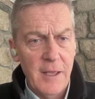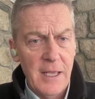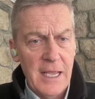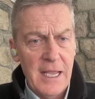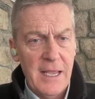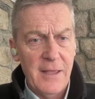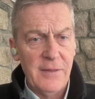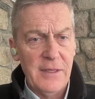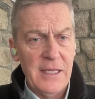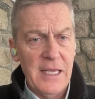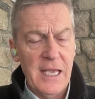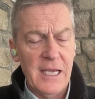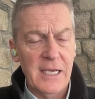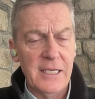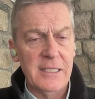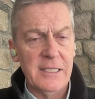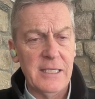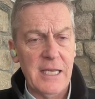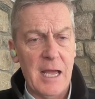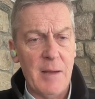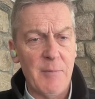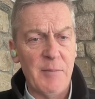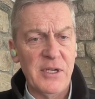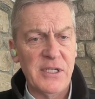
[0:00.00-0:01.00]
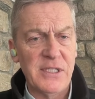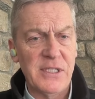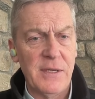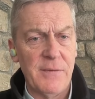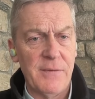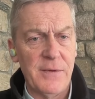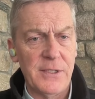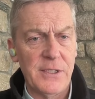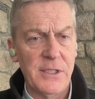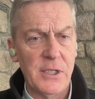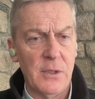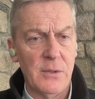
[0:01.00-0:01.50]
and the economics of
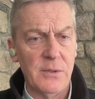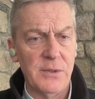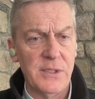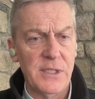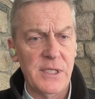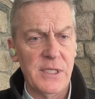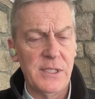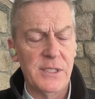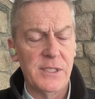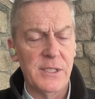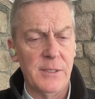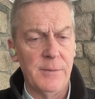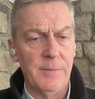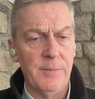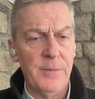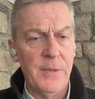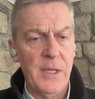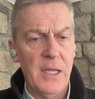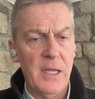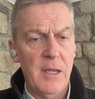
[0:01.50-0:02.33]
its own system.